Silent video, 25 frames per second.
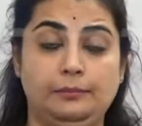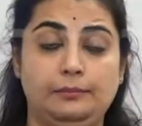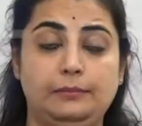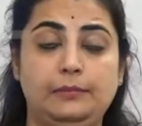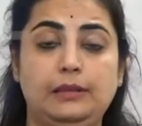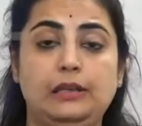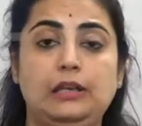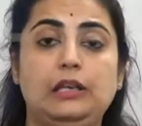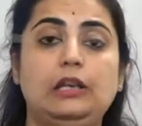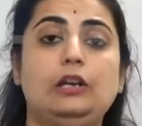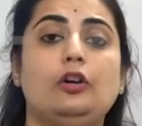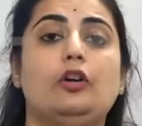
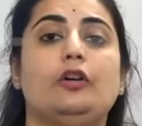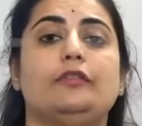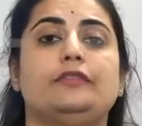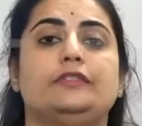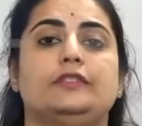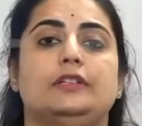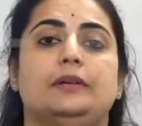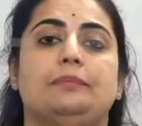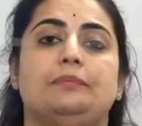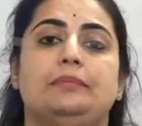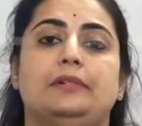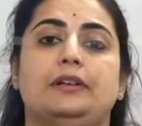meaning of
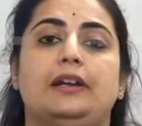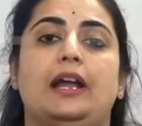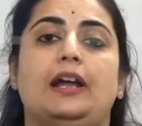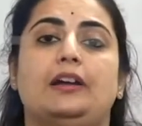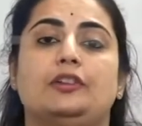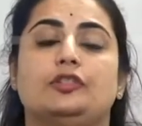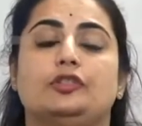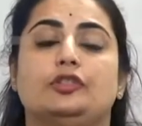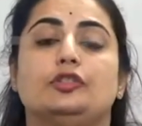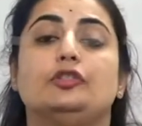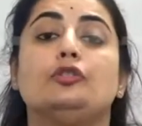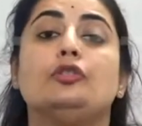
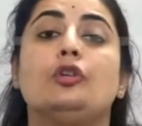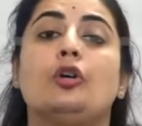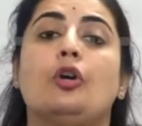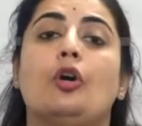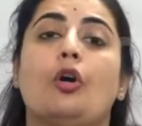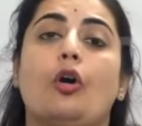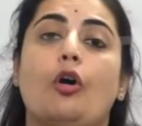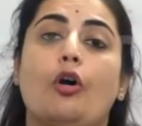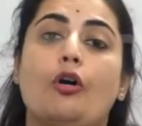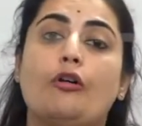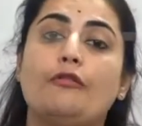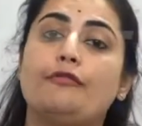subtraction
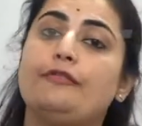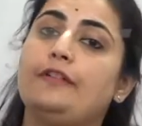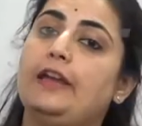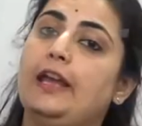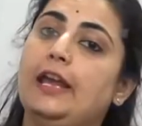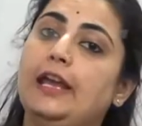of